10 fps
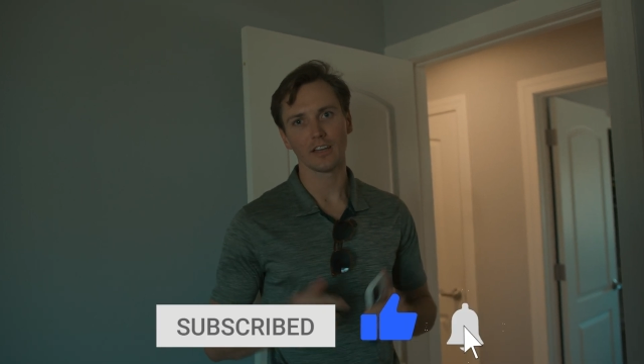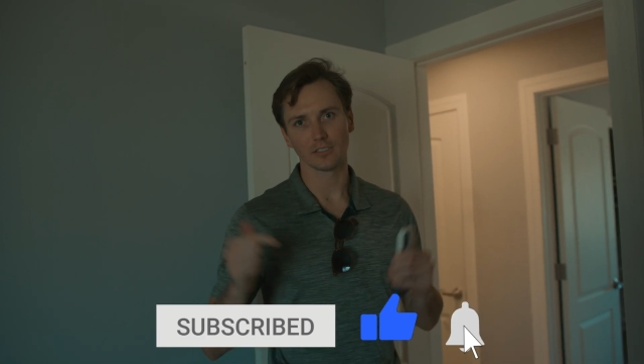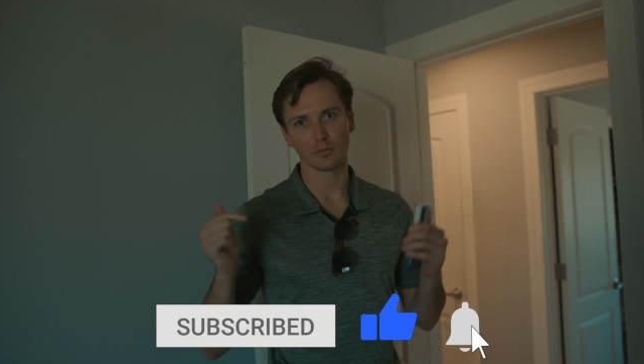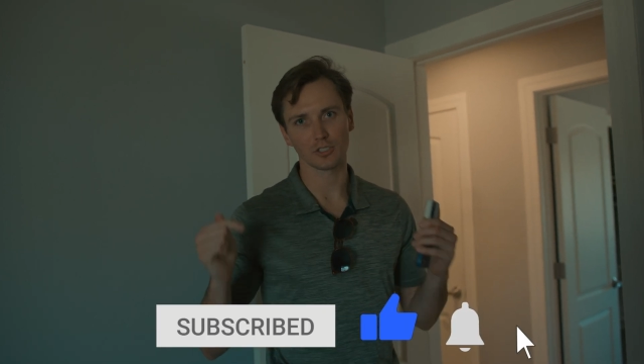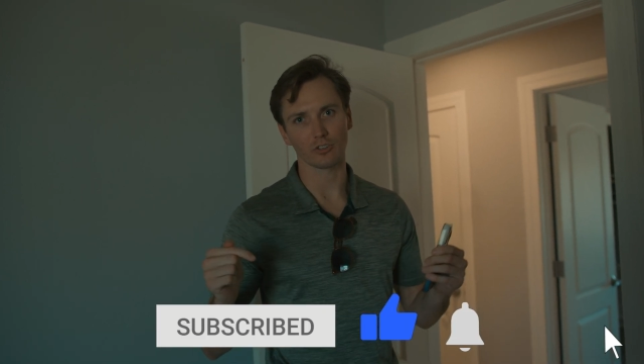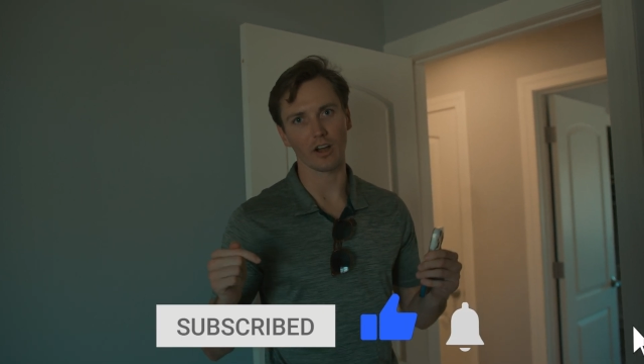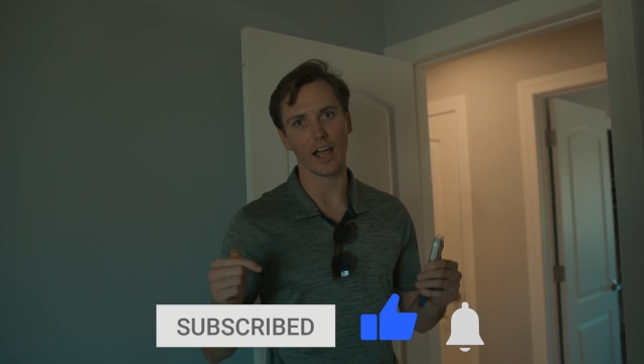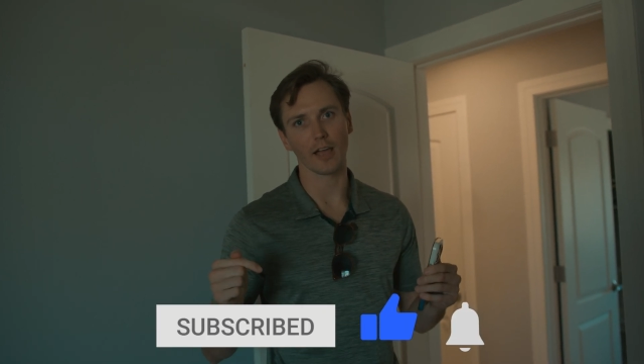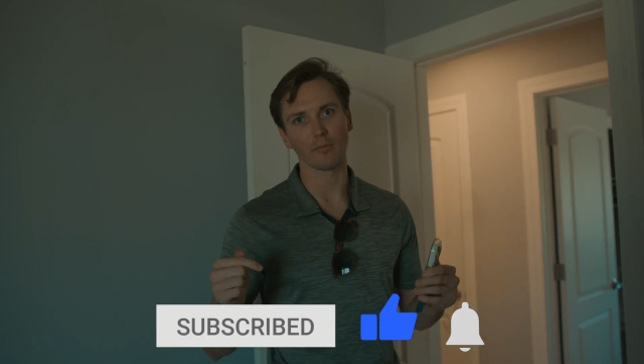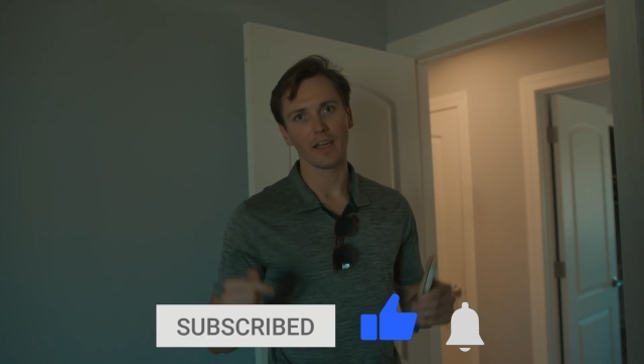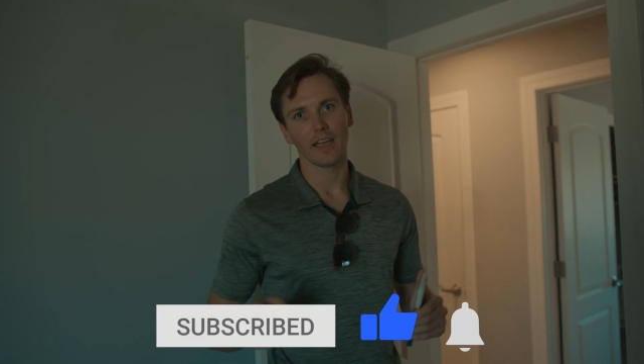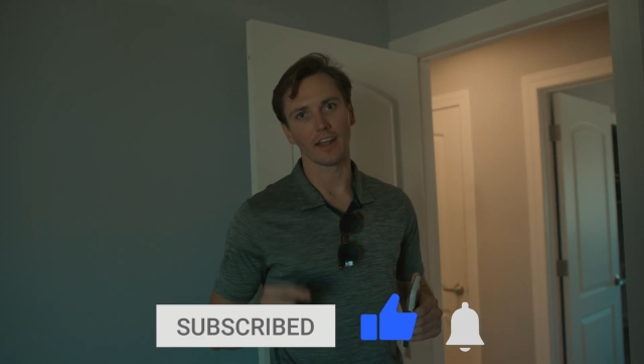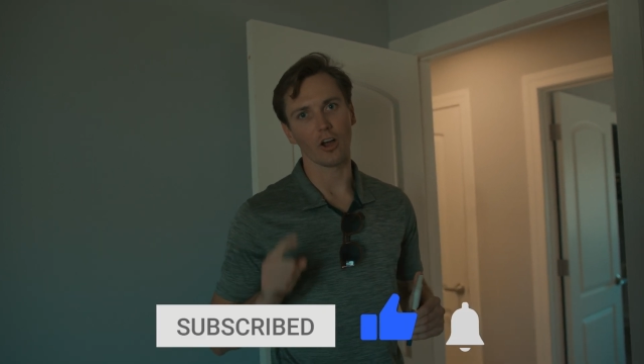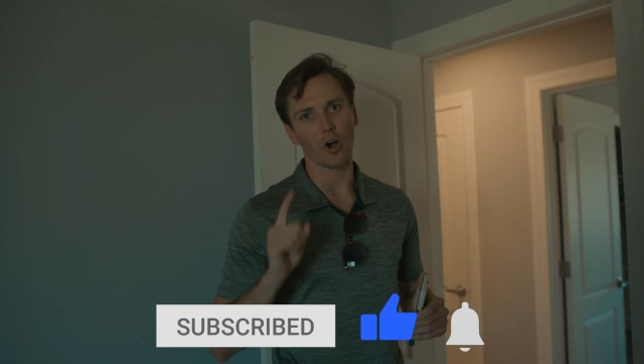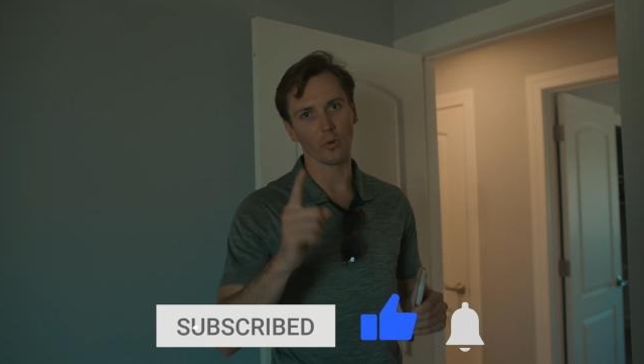subscribe,
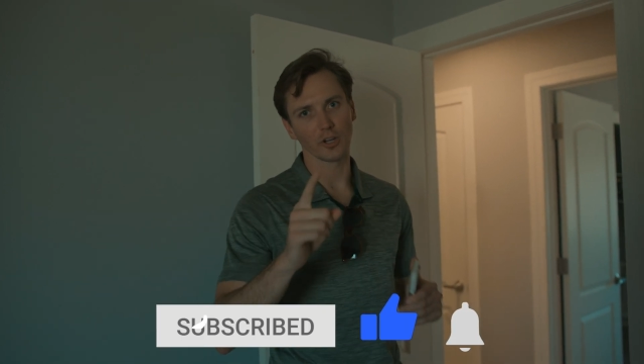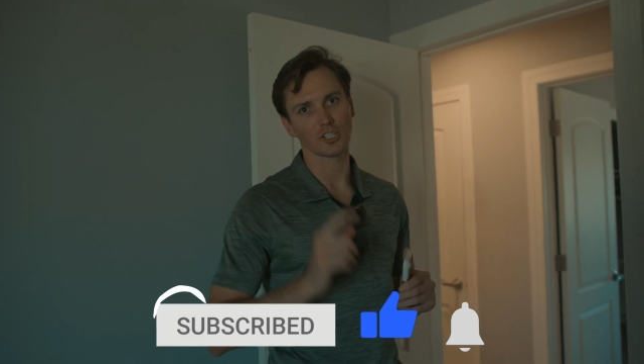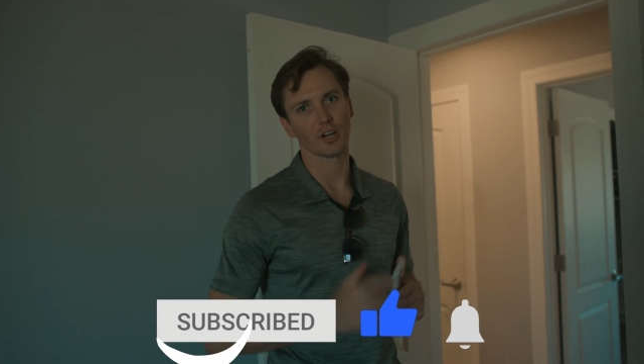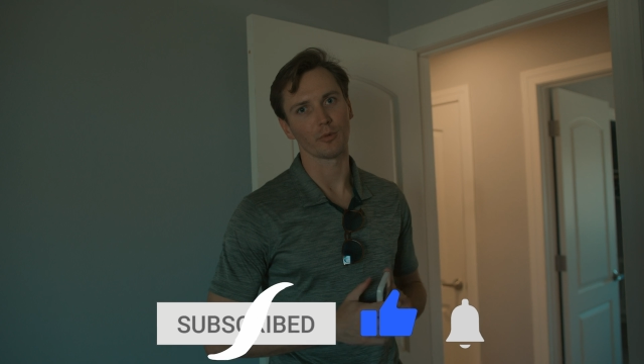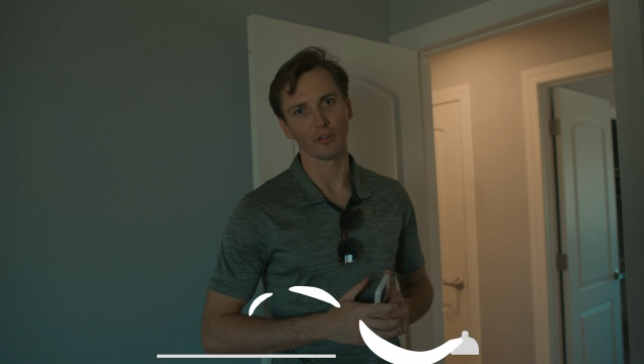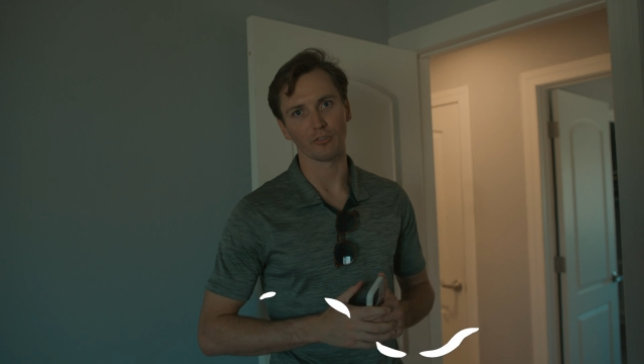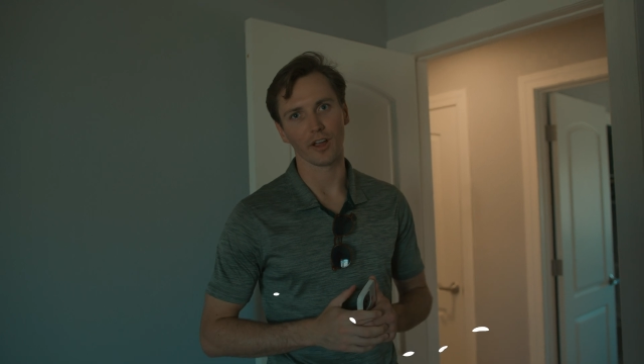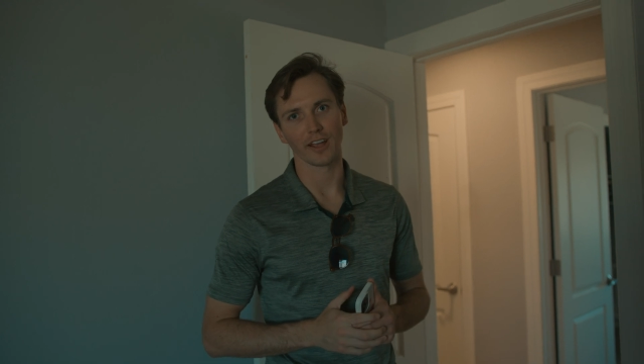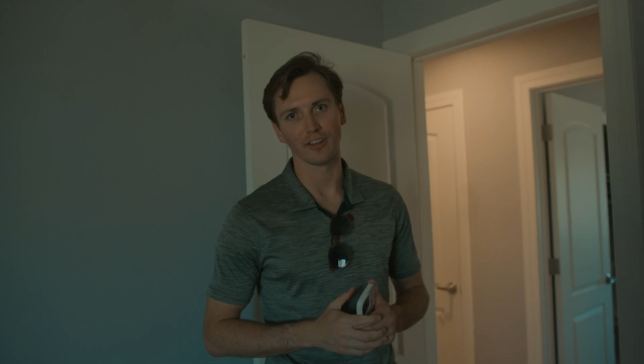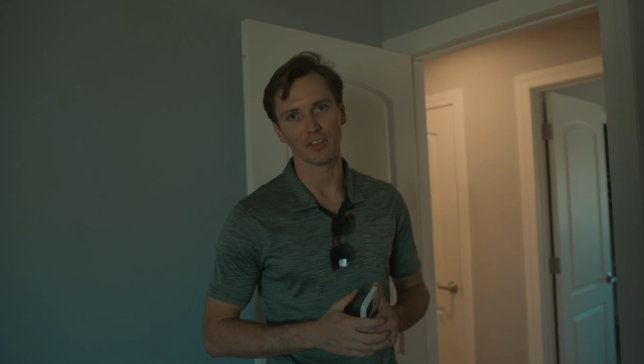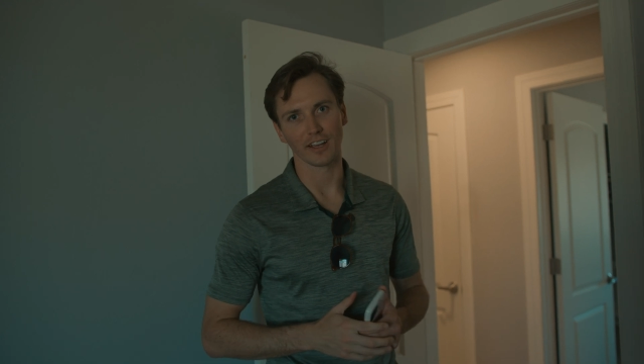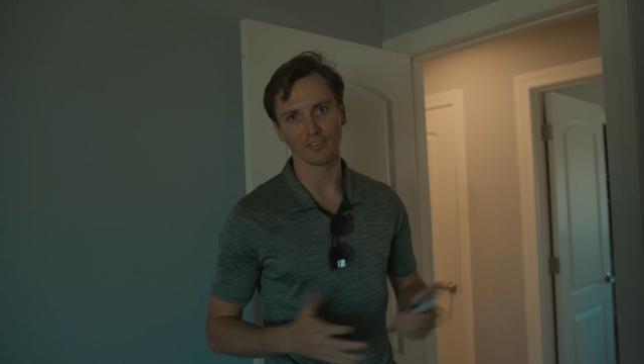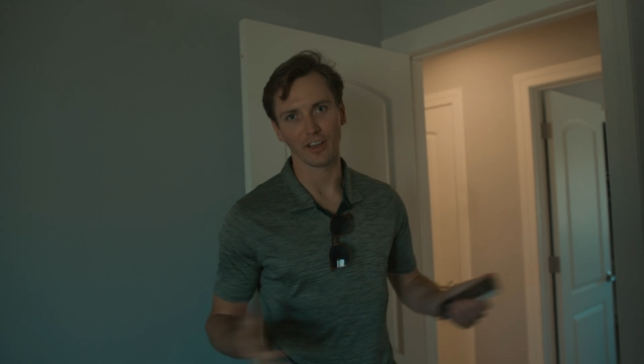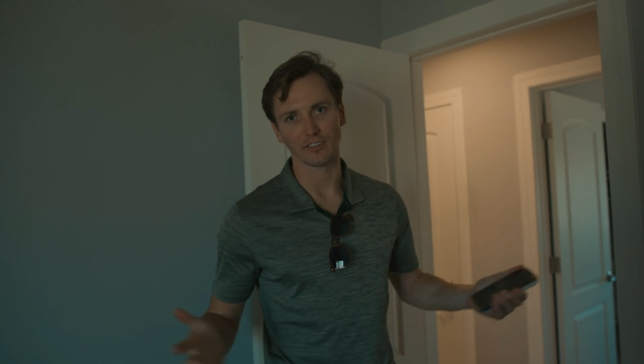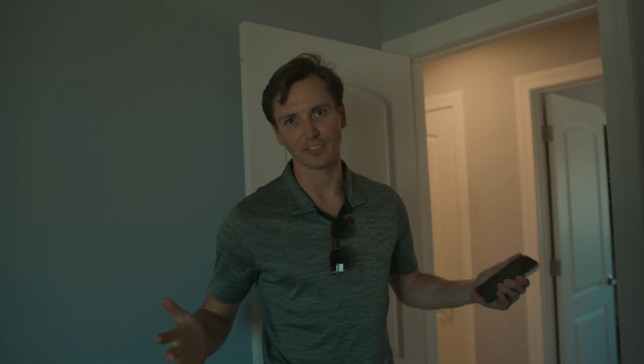and always share it with a friend if you guys
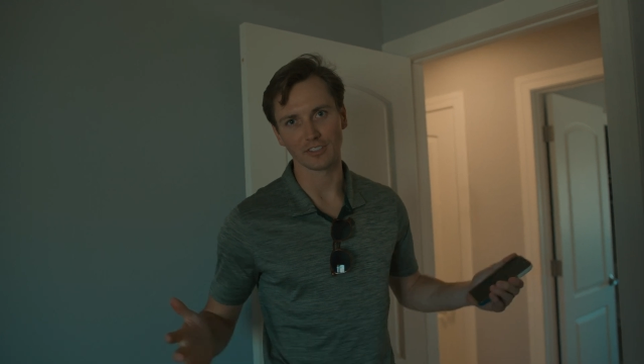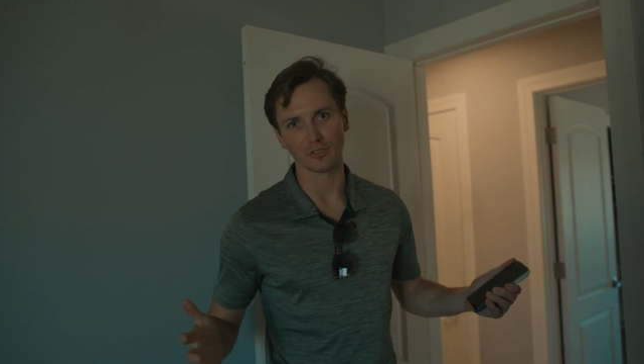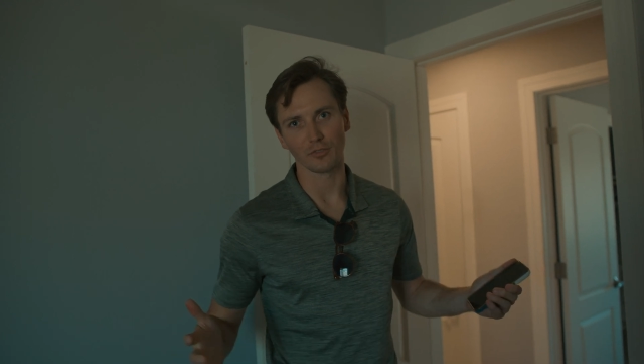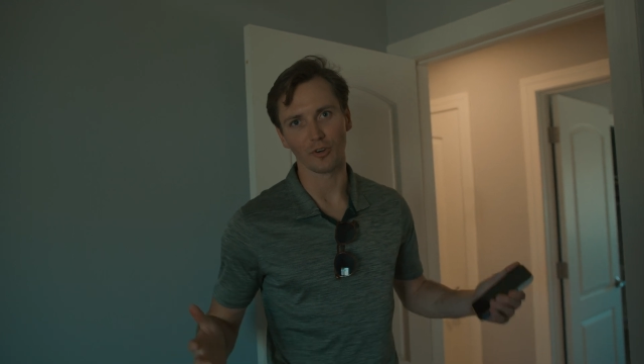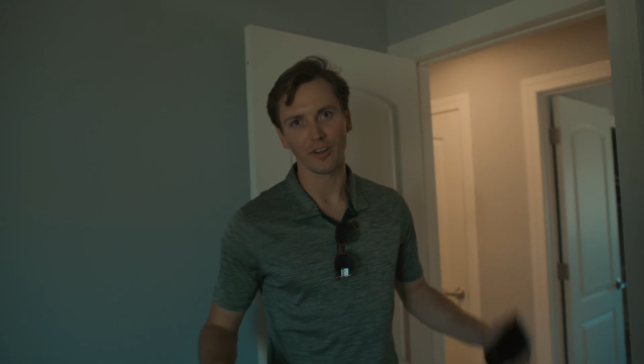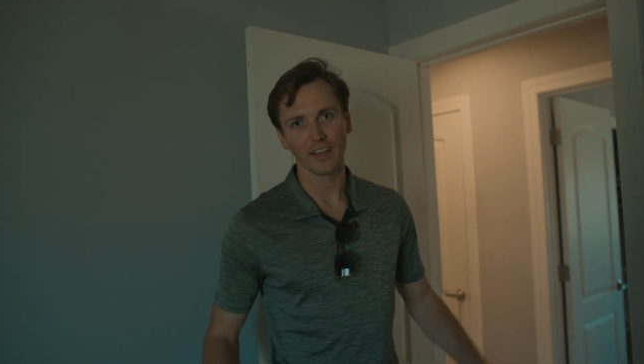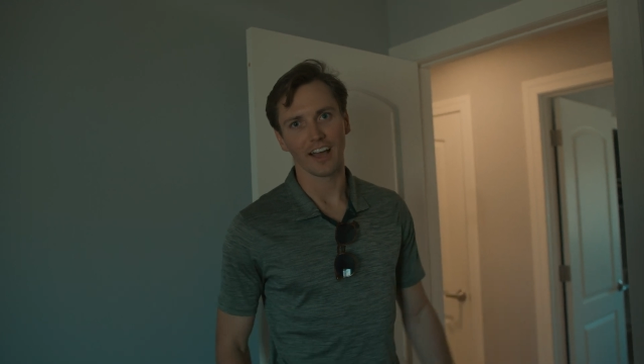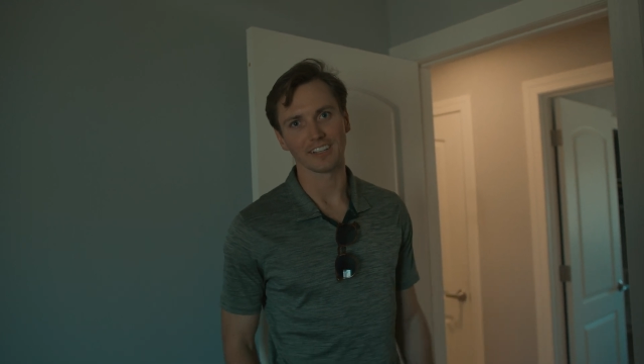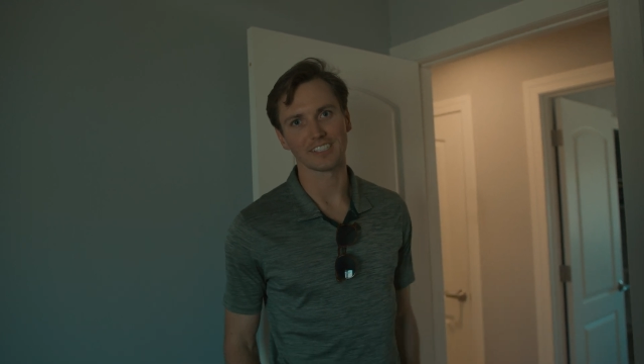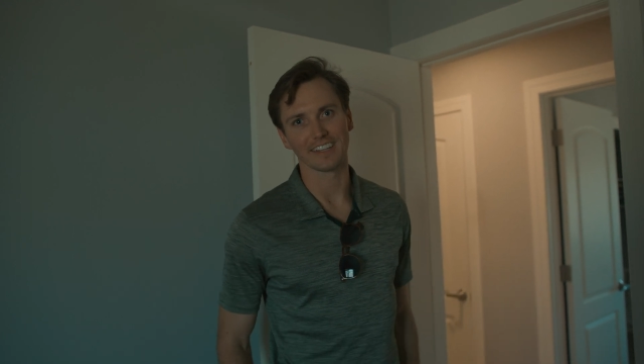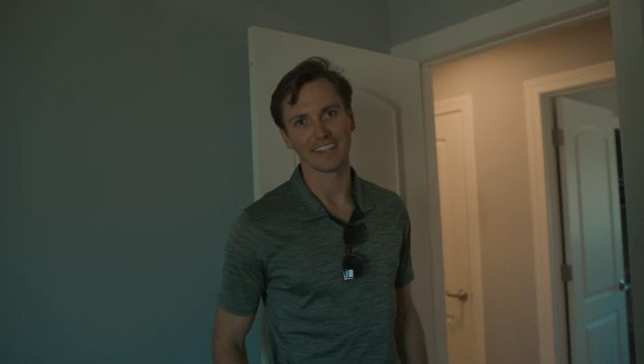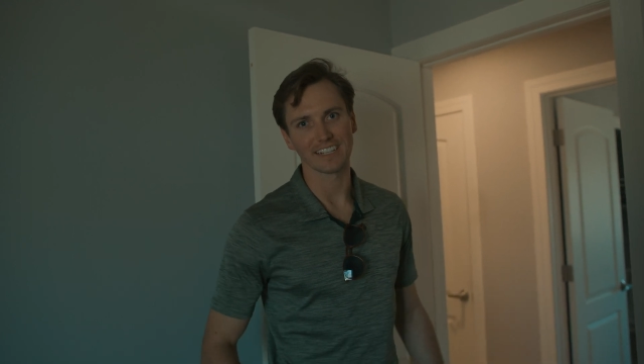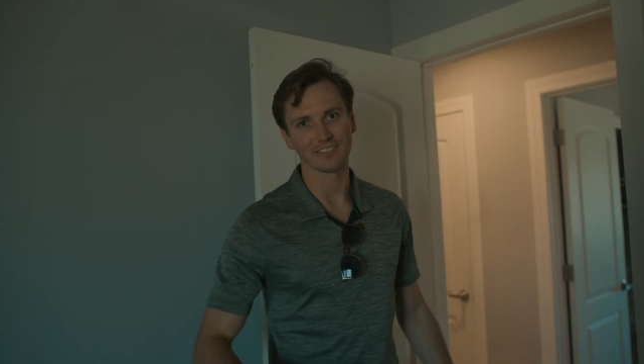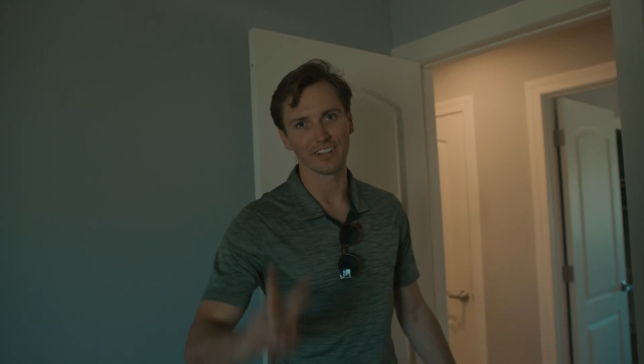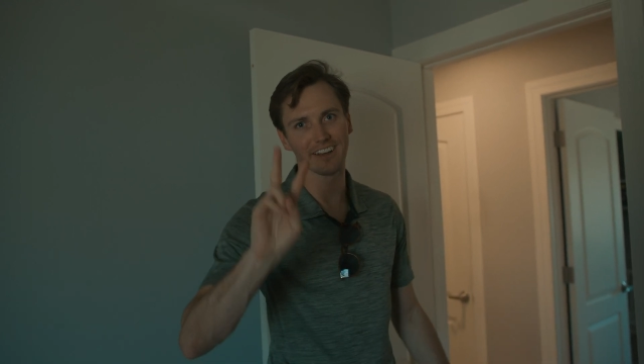found this useful. I'll see you in the
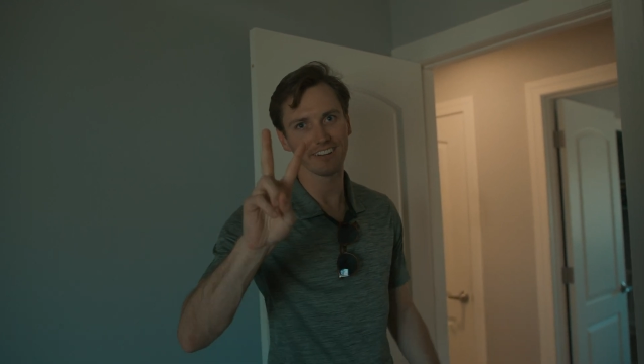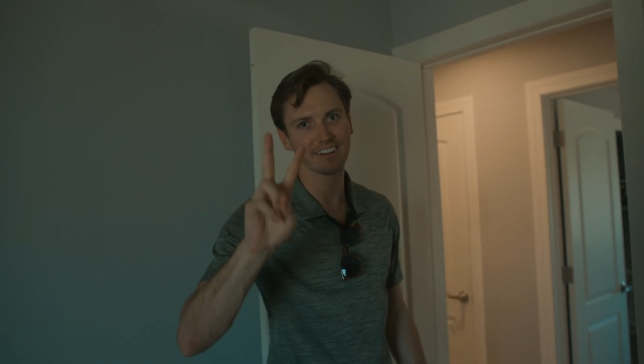next video.